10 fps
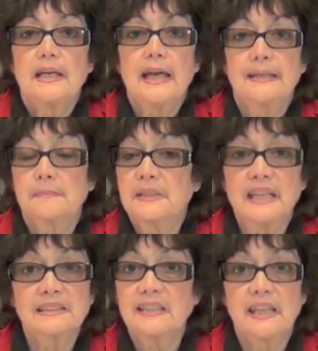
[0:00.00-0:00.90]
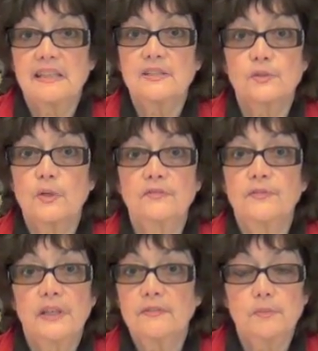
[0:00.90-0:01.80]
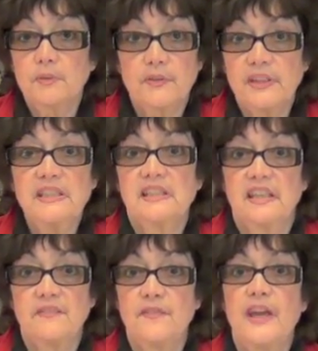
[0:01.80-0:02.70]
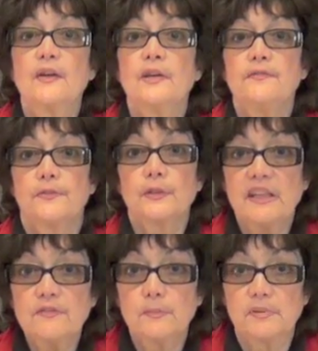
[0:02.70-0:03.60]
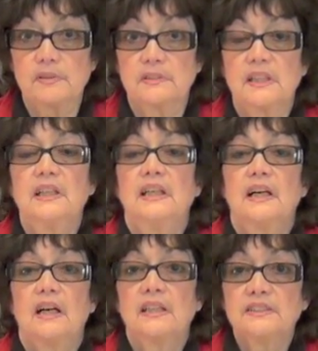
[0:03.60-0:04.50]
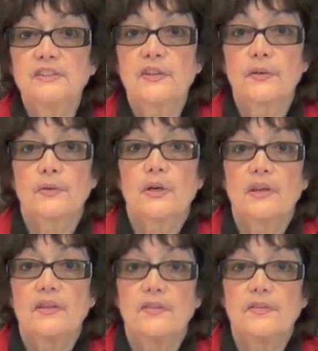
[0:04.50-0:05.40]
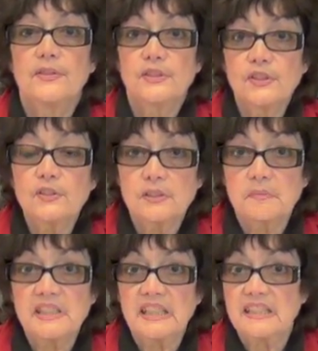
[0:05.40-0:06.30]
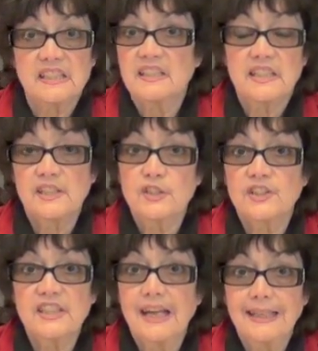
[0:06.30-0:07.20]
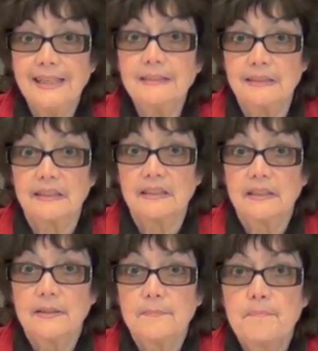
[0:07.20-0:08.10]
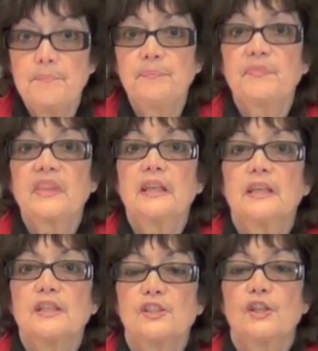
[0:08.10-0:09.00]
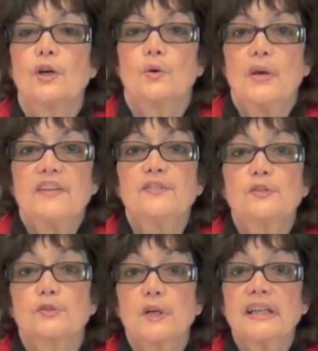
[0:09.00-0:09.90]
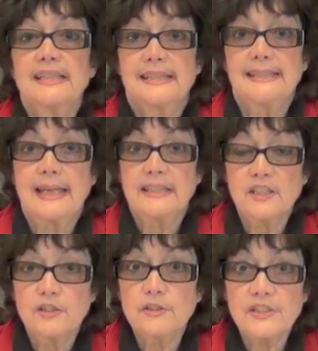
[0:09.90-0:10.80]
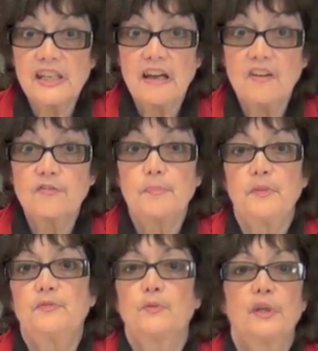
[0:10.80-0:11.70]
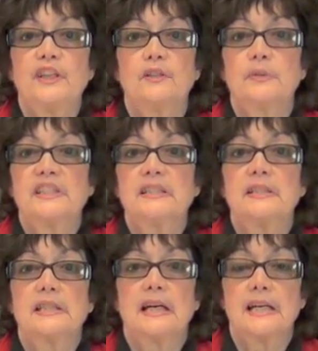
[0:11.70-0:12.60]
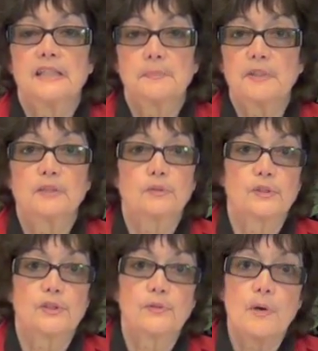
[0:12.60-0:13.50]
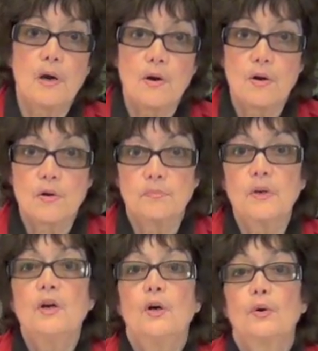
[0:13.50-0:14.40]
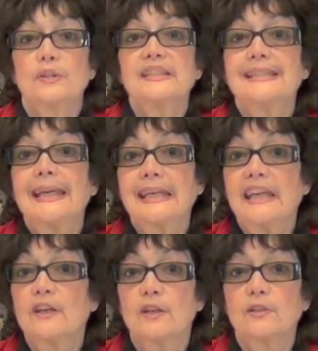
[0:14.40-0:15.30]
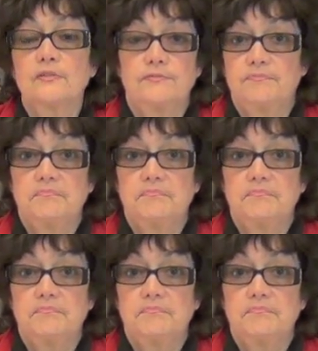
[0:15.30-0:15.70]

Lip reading: and I'm not saying these are unforgivable things. They're very forgivable under the circumstances. They're just not healing. So if you try to center yourself before you go into the hospital or to a home or to take care of